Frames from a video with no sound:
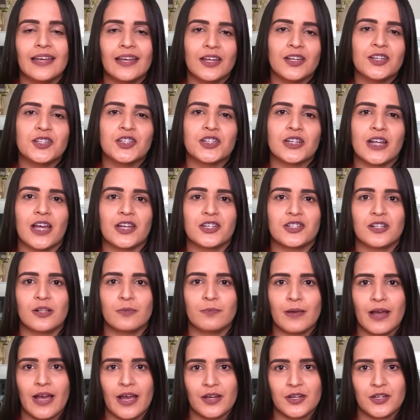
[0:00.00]
International
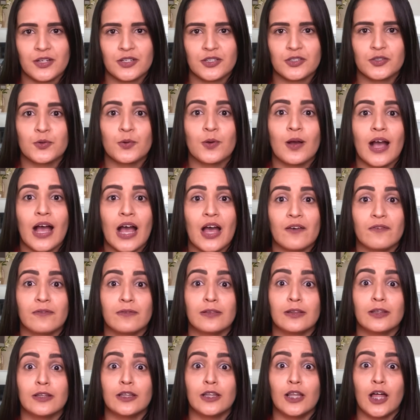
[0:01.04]
buyers who have
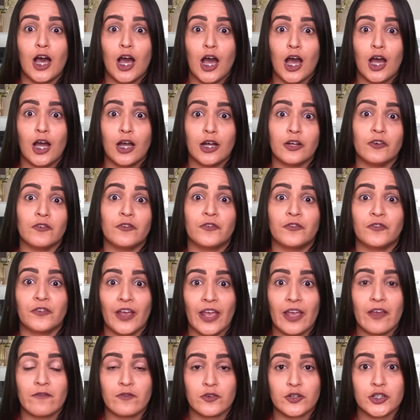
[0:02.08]
long
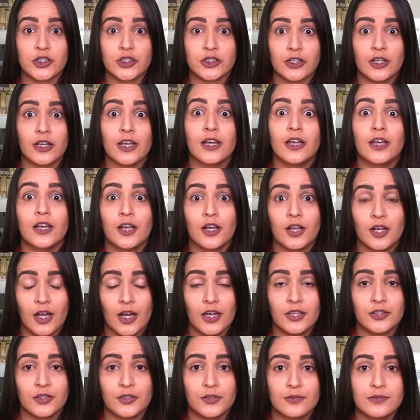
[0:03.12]
favored
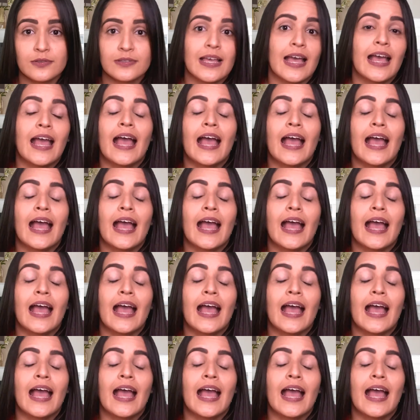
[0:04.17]
condos